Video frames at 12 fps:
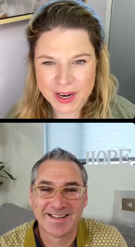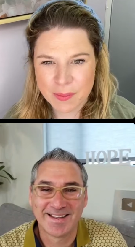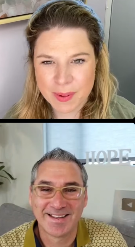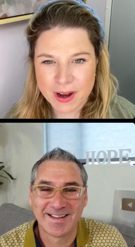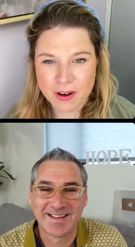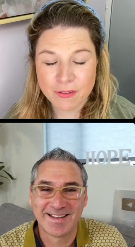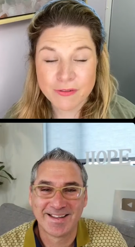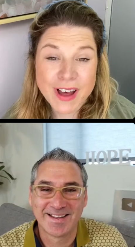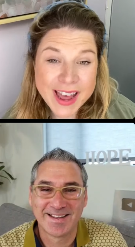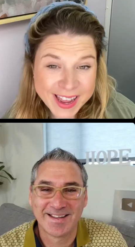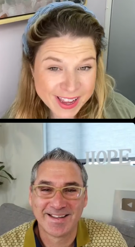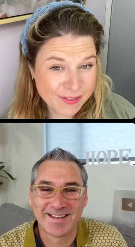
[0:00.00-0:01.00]
Speaker 1: about
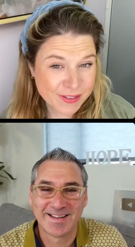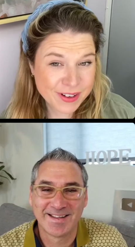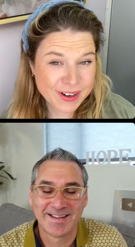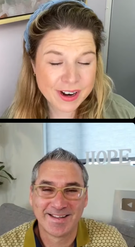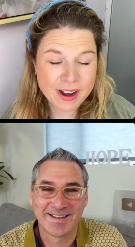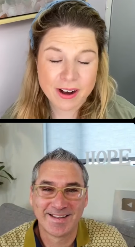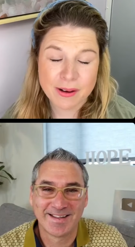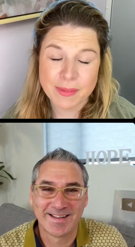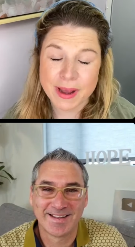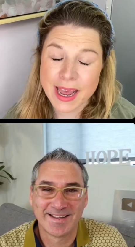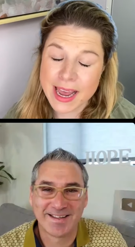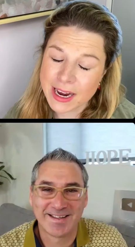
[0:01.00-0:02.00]
Fairhaven, um,
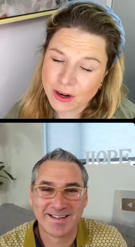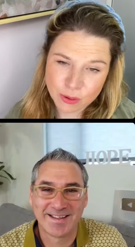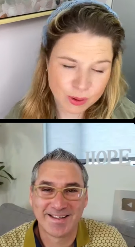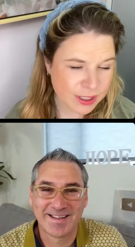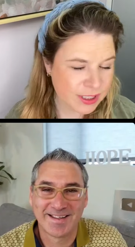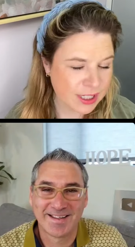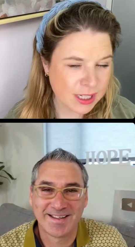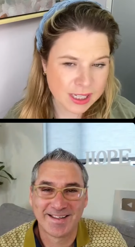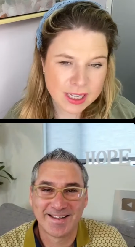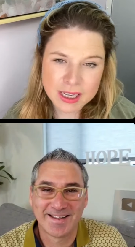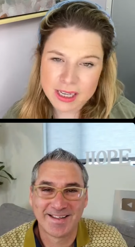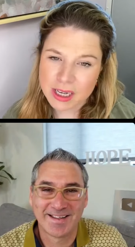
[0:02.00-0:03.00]
egg quality,
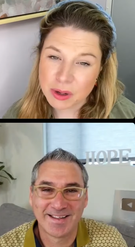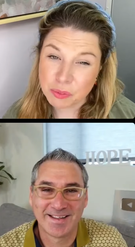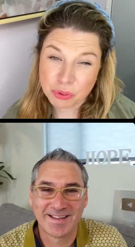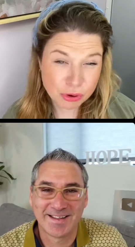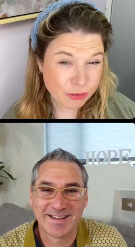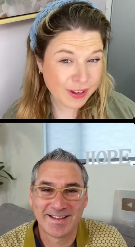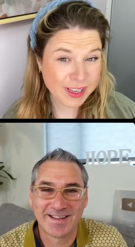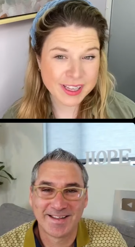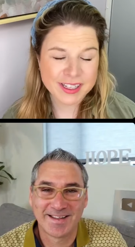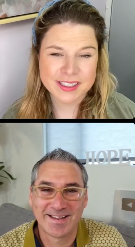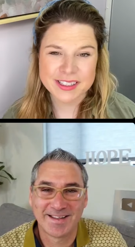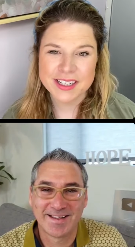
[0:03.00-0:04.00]
improving
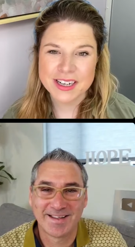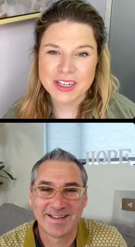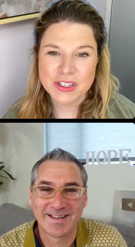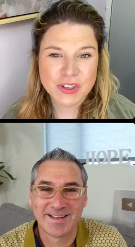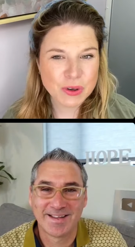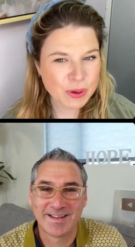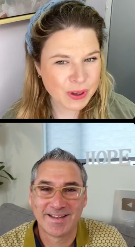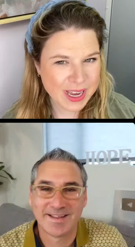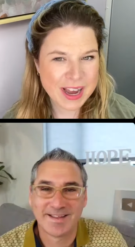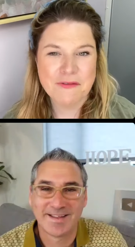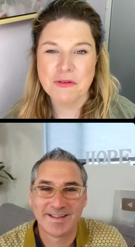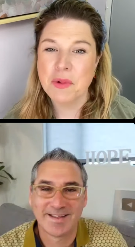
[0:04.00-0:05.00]
it, doing what you
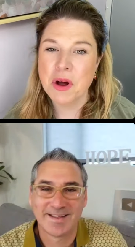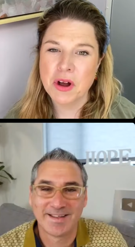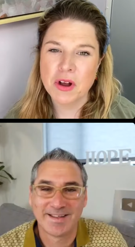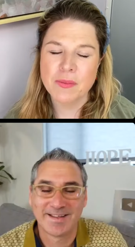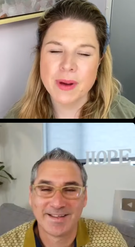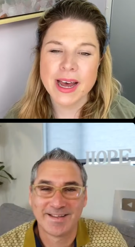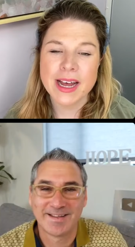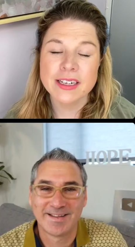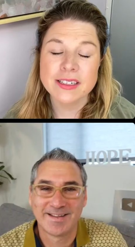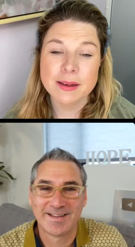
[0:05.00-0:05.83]
can from home, and